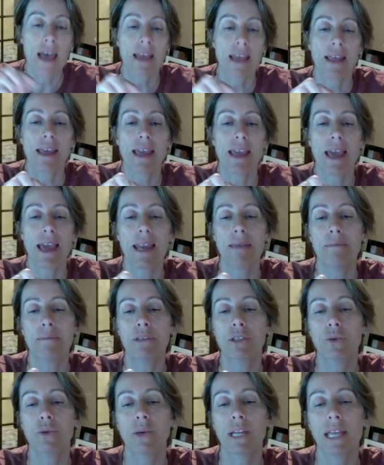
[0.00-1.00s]
can get in
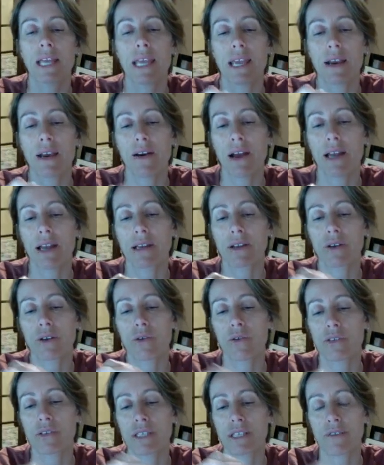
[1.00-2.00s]
between here and
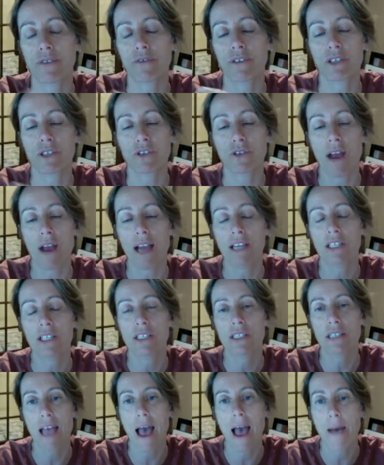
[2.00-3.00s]
cause different
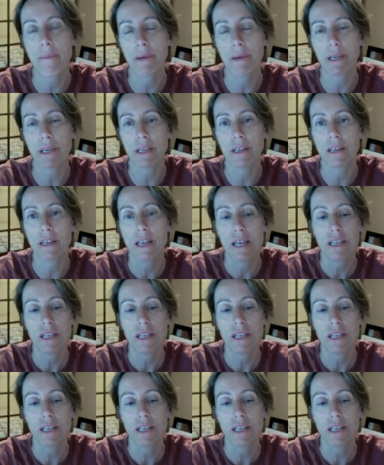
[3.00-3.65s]
attractions to happen and